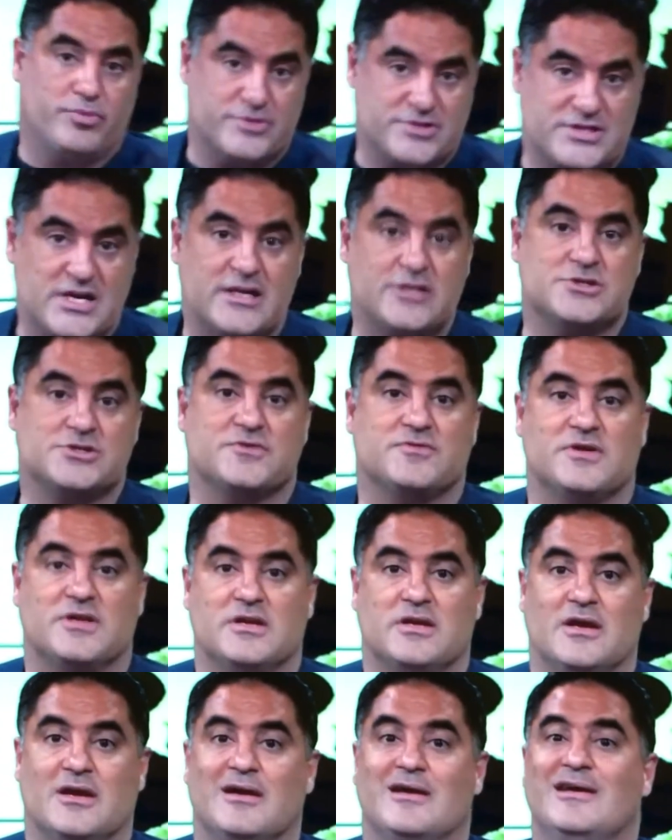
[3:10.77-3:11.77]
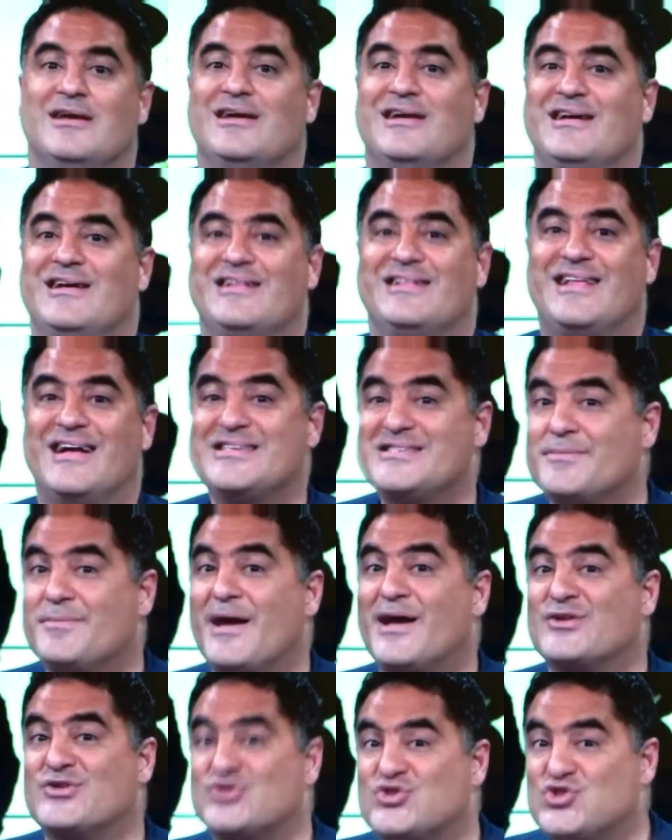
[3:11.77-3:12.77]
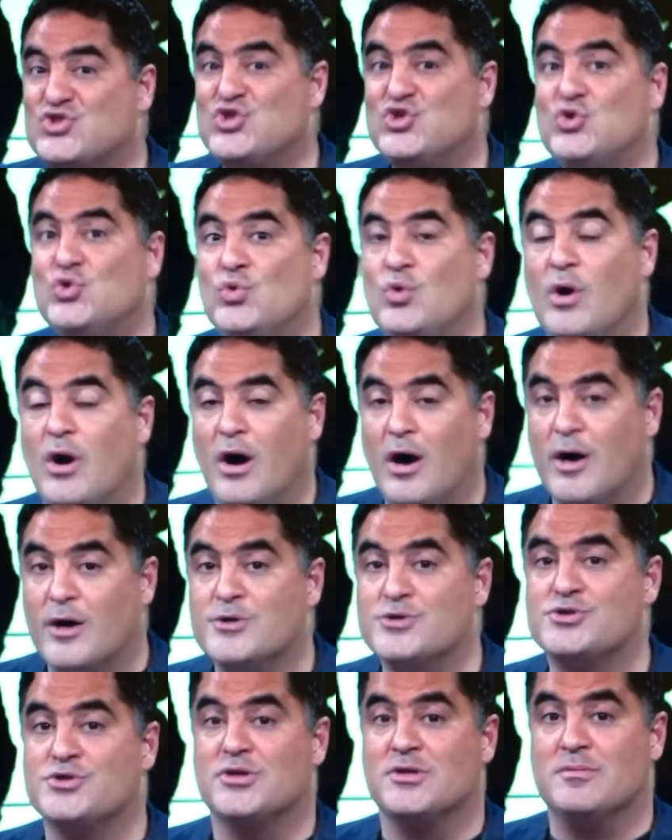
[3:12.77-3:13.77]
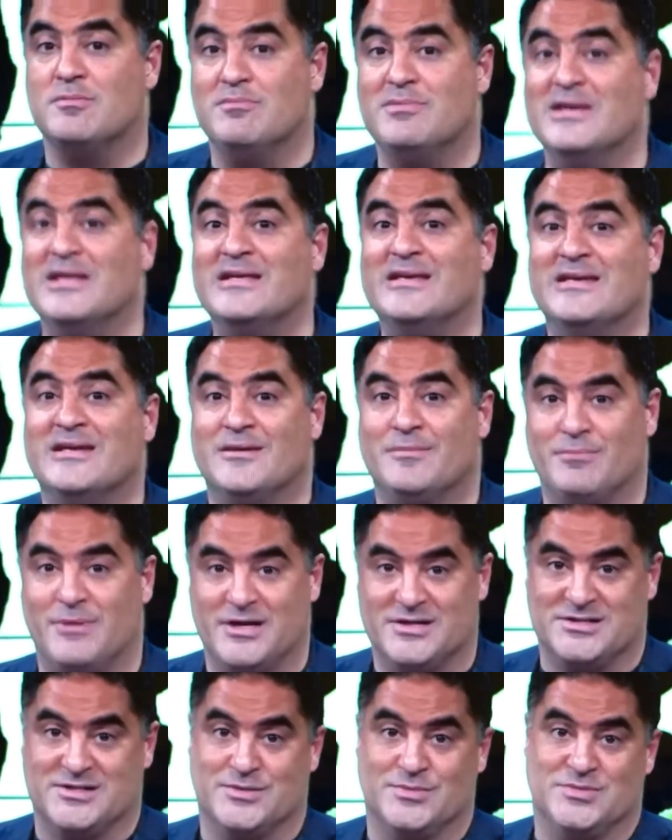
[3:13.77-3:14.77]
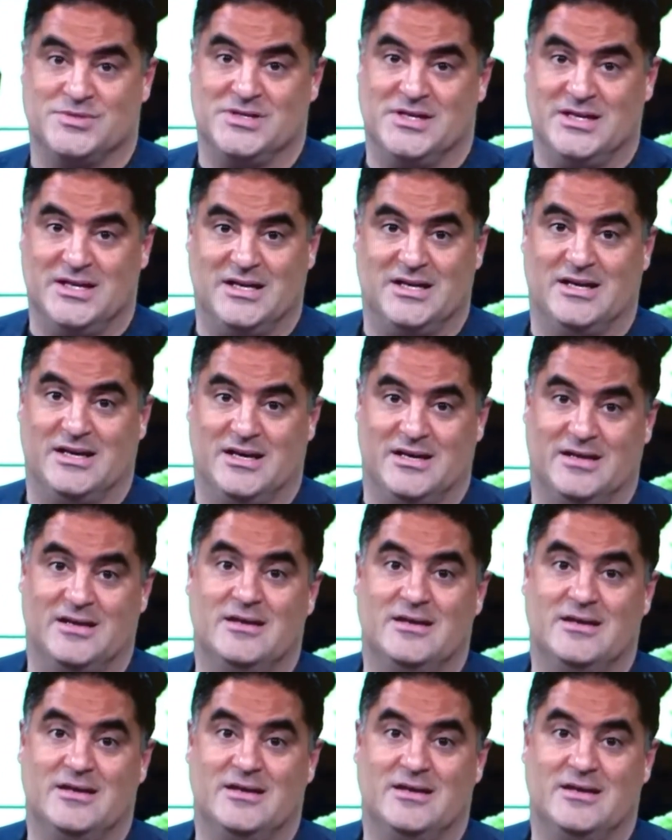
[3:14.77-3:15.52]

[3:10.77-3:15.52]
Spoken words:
percentage of India, that's about 200 million Muslims in India.